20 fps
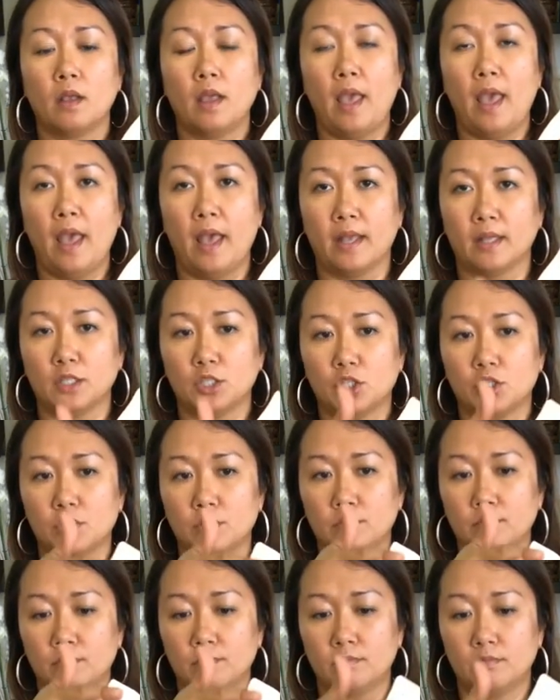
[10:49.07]

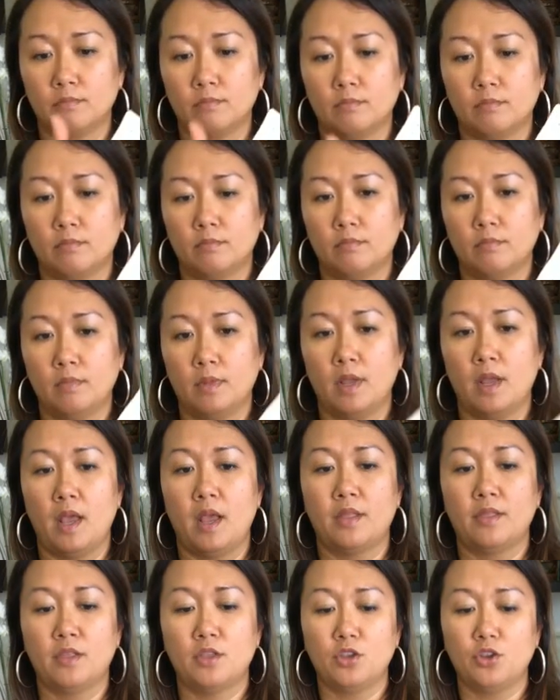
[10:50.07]
edge.
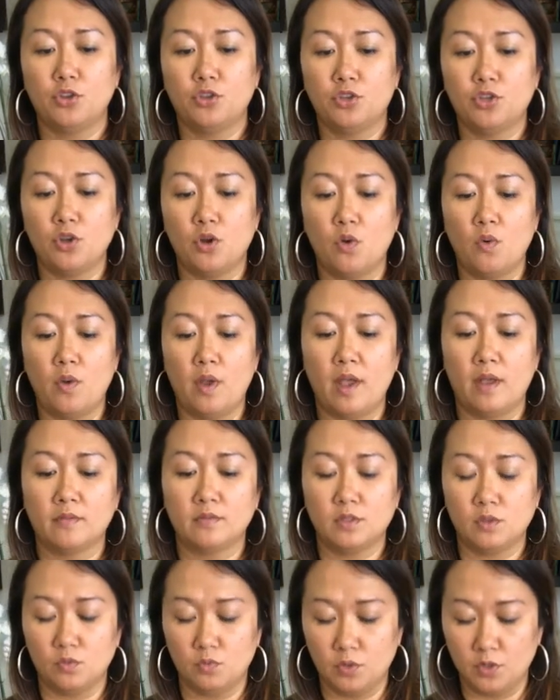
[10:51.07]
And then you don't
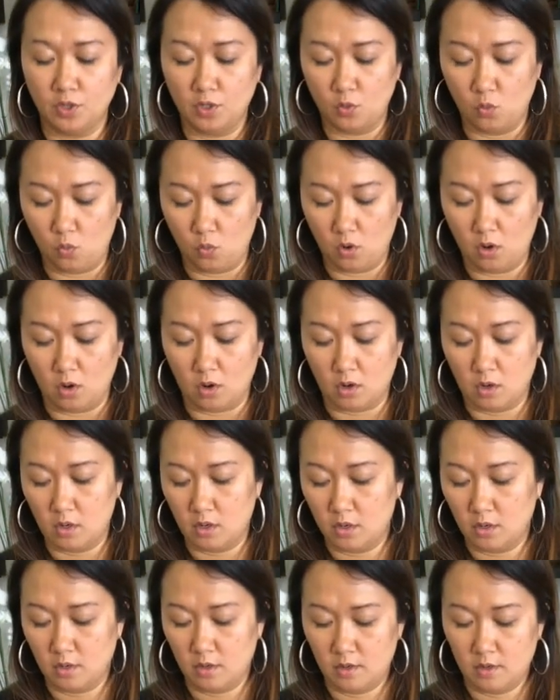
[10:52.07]
have to really
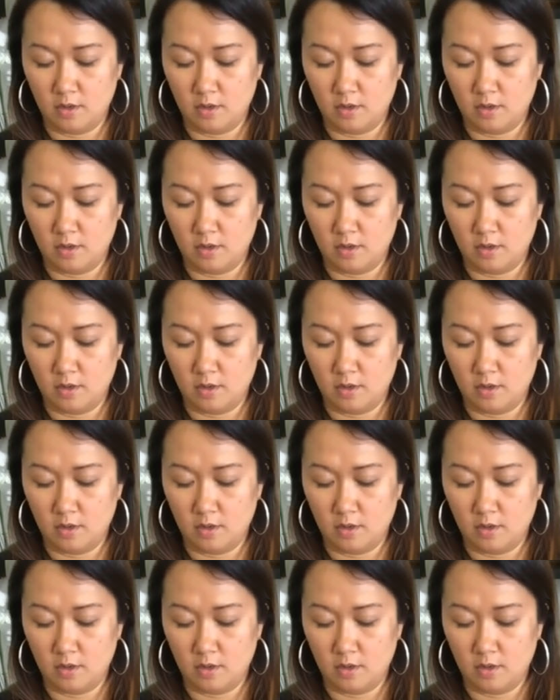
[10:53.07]
work